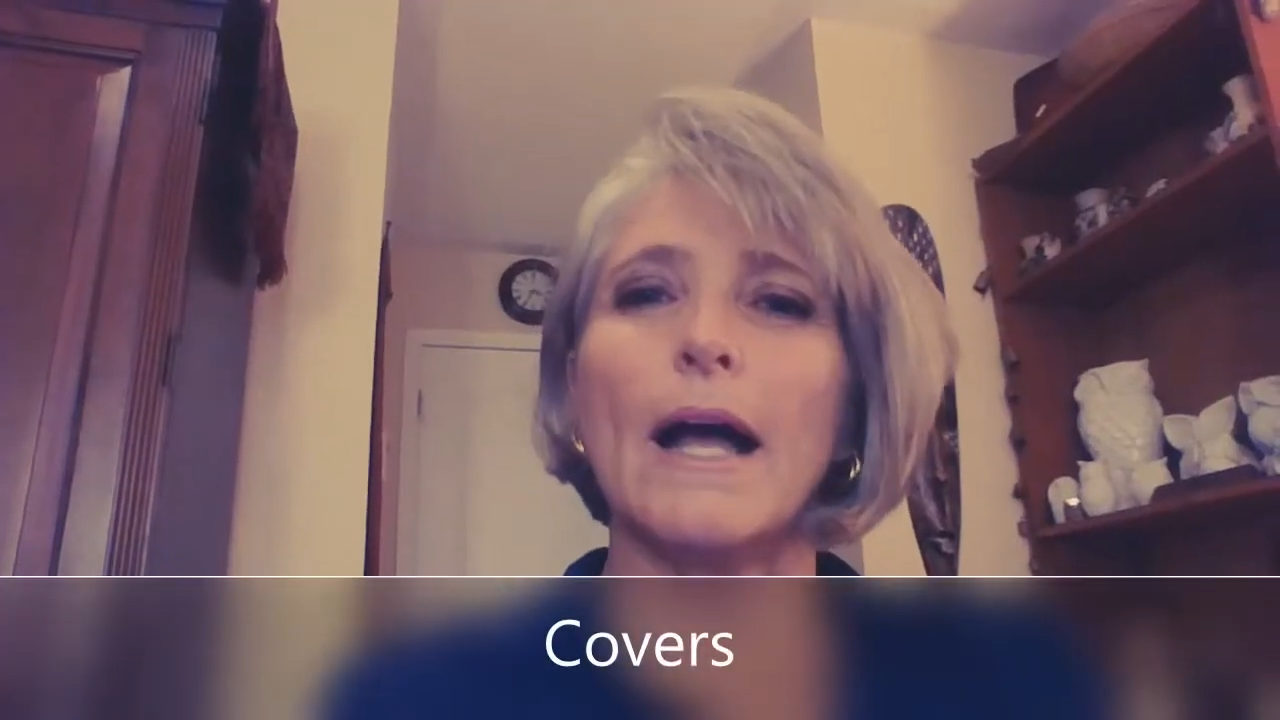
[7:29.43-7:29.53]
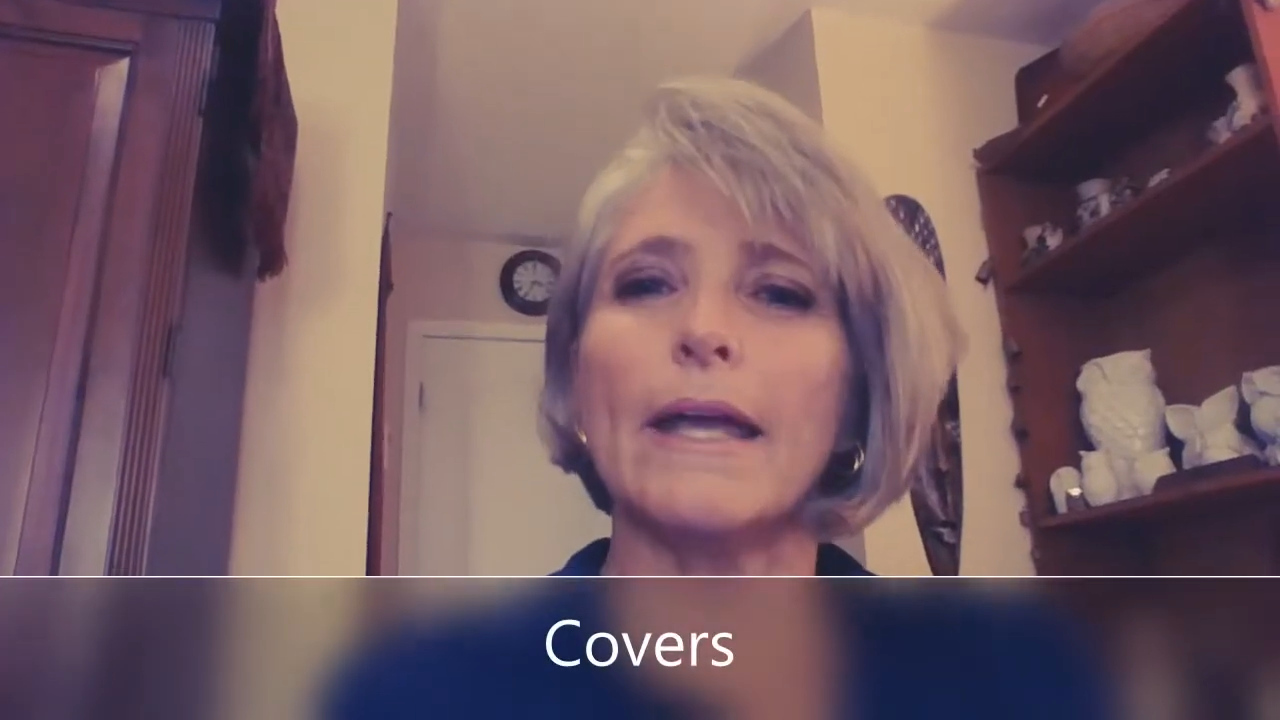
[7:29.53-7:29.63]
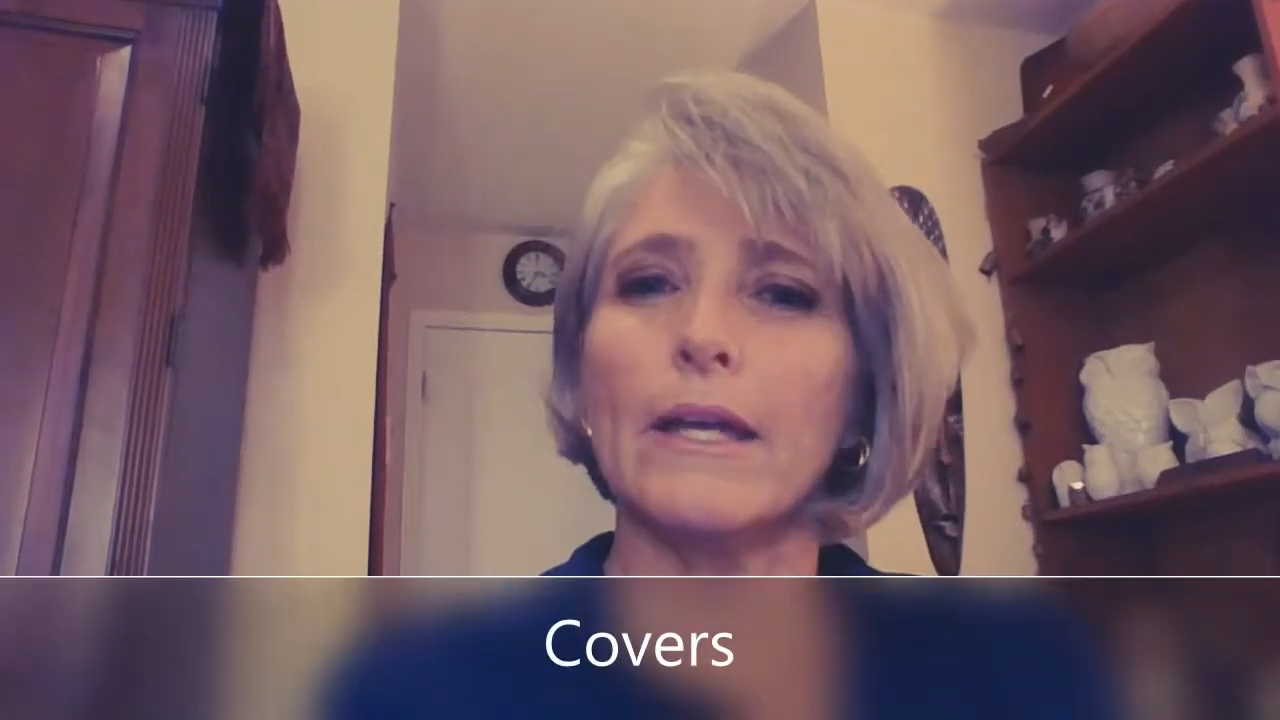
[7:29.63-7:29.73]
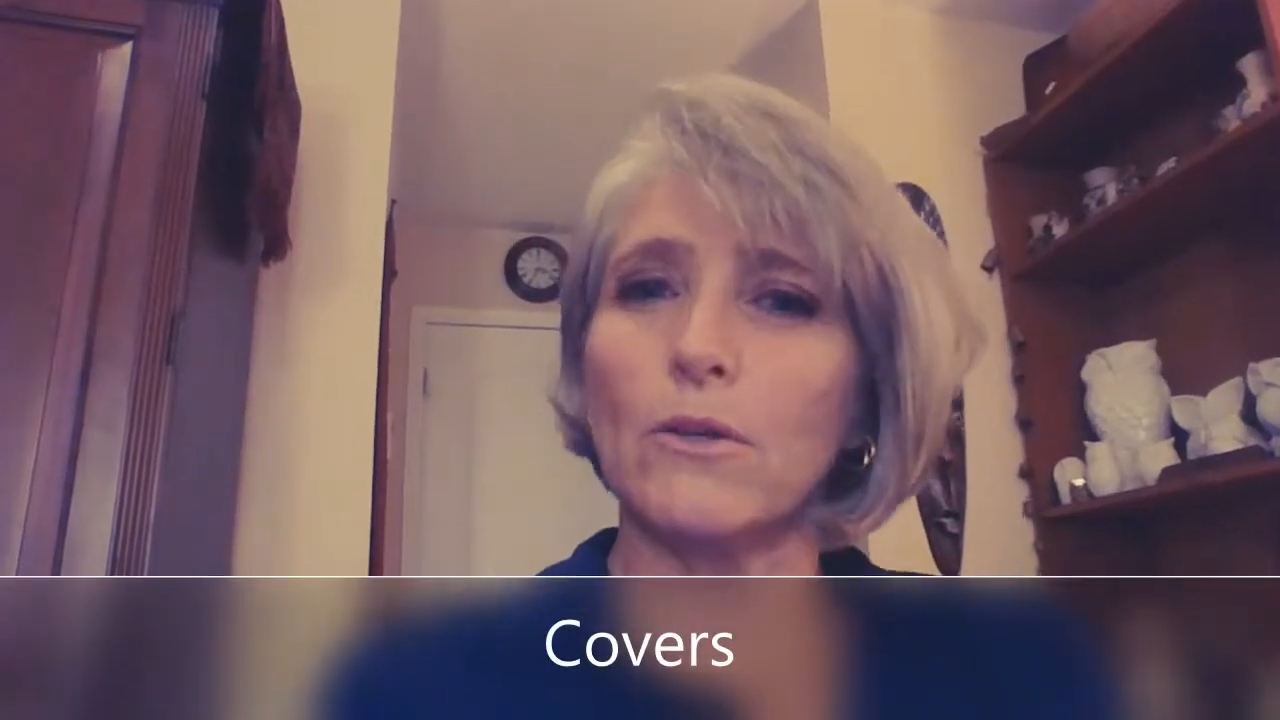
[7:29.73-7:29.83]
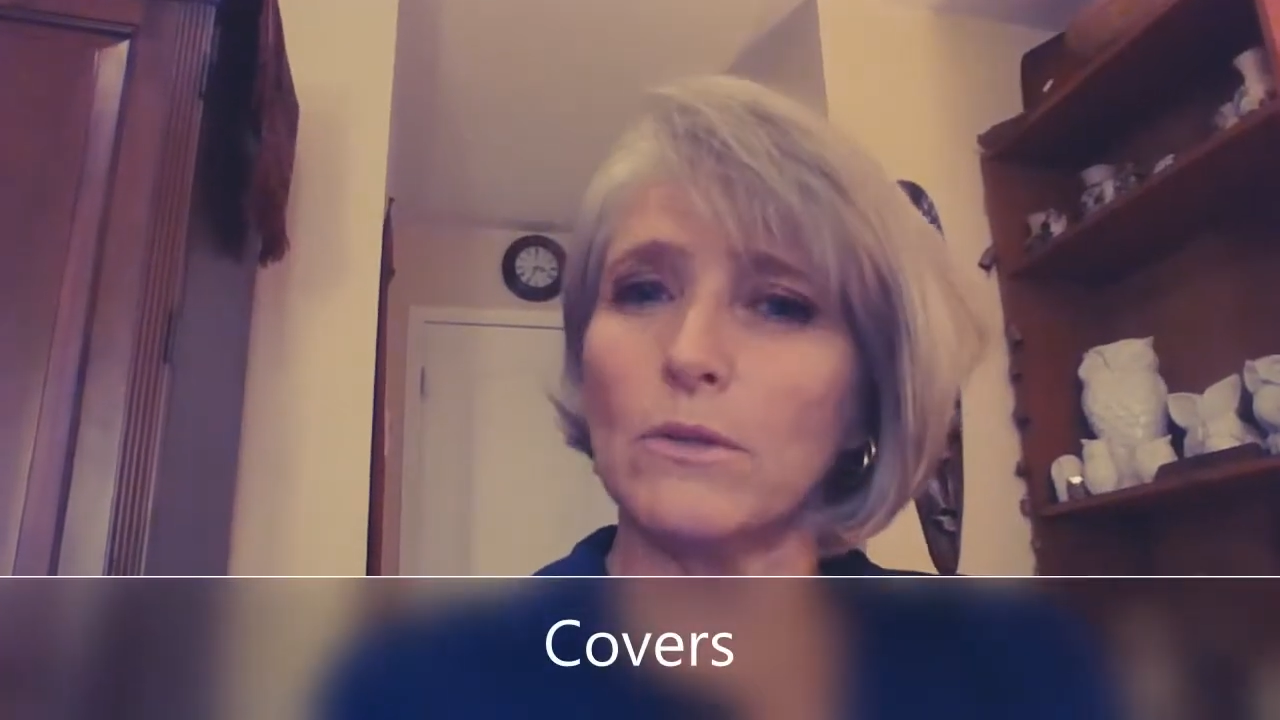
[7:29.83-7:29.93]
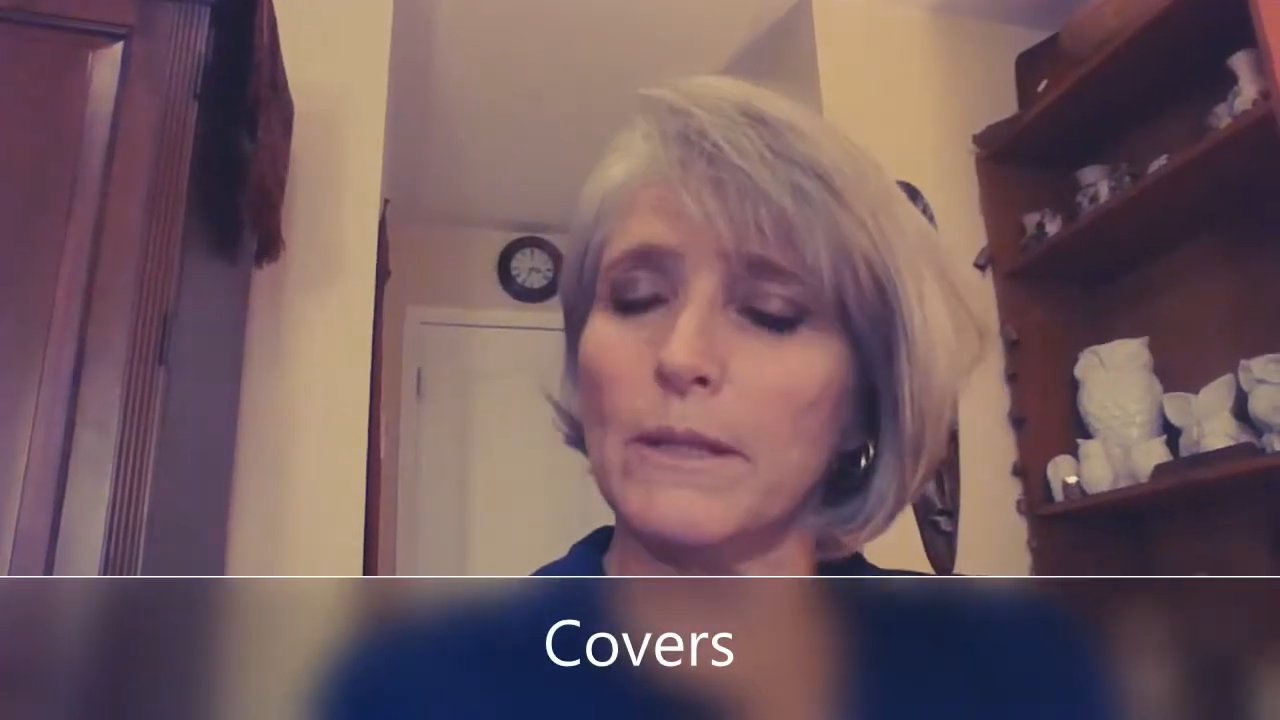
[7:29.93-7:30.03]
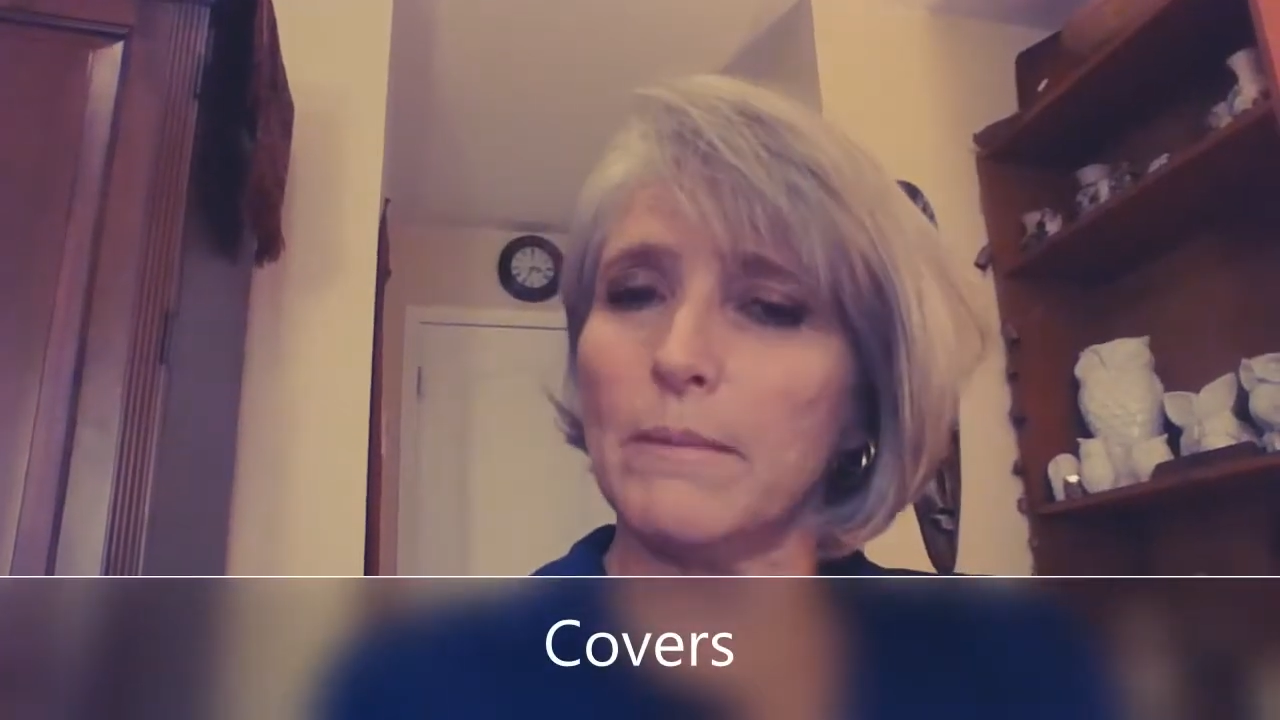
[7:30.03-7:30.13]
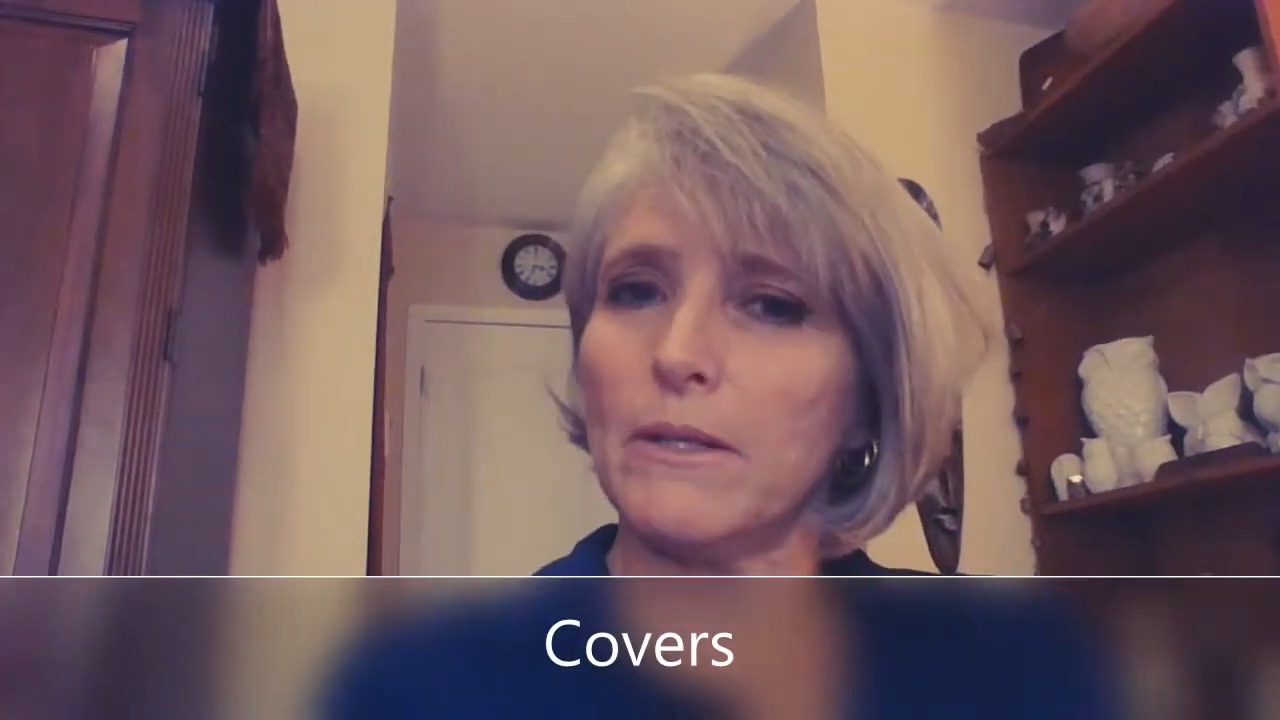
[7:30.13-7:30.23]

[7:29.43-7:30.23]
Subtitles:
I had only